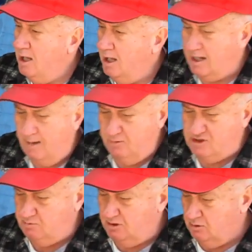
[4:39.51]
a couple of
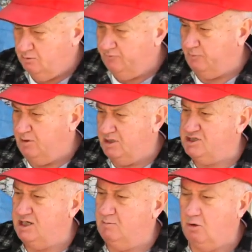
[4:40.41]
squid lures, a bit of
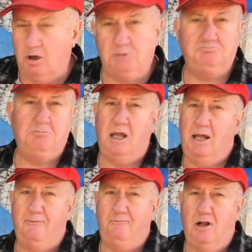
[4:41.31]
cheap line,
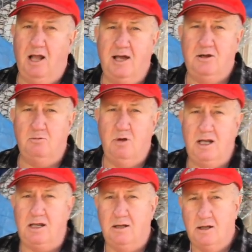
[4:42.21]
and voila, you're ready.